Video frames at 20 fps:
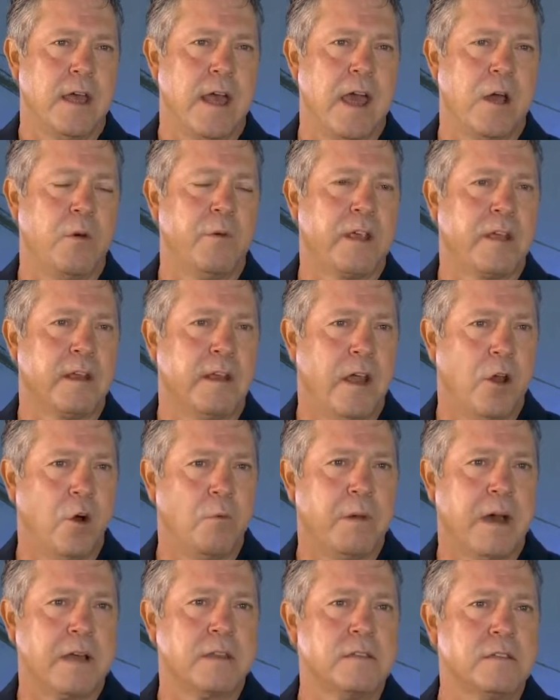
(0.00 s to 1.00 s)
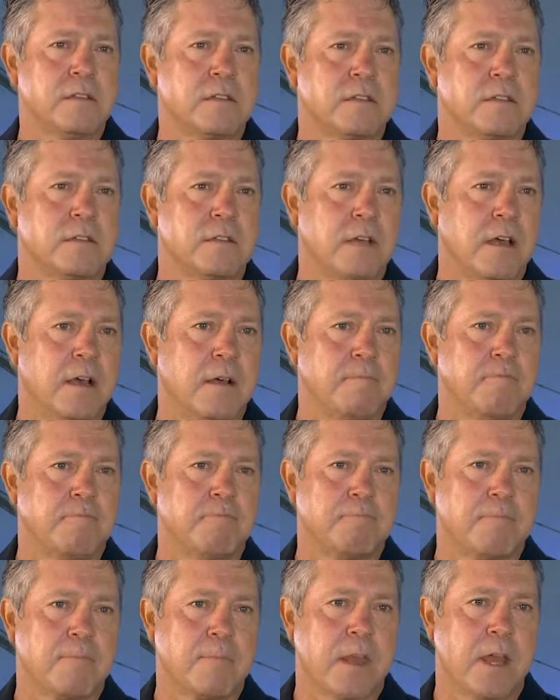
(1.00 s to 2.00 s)
how we can help others um,
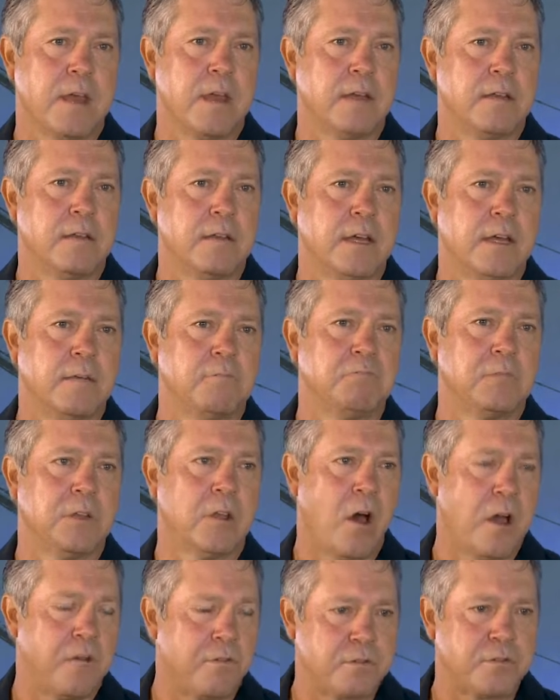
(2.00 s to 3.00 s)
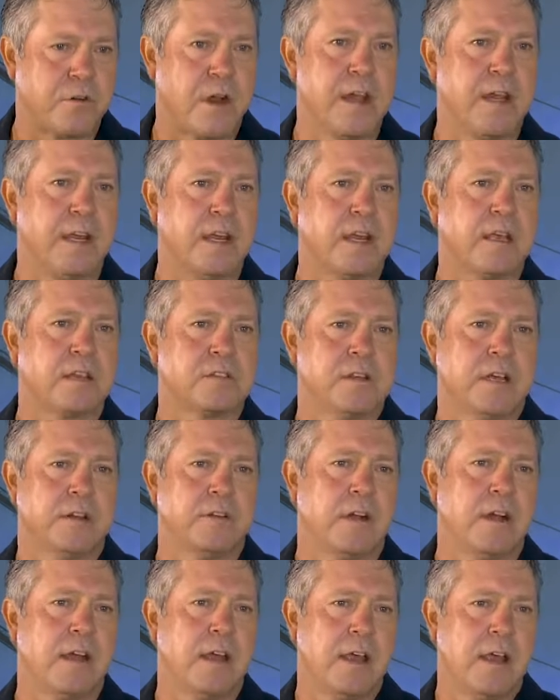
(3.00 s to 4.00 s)
and um, life training,
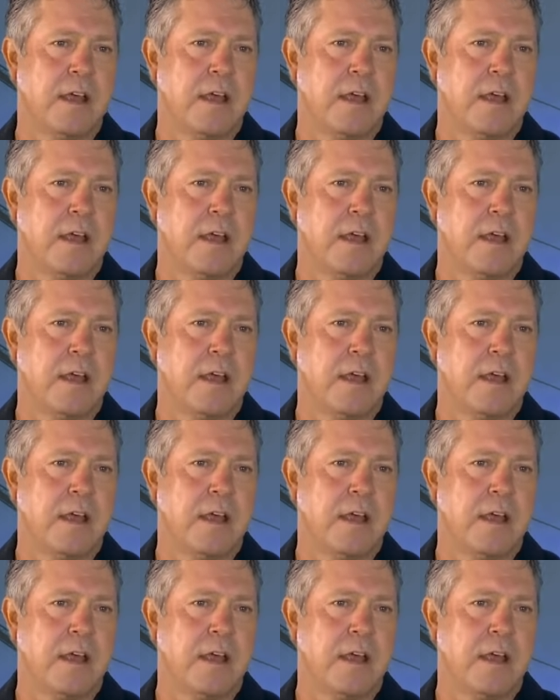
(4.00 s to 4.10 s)
etc.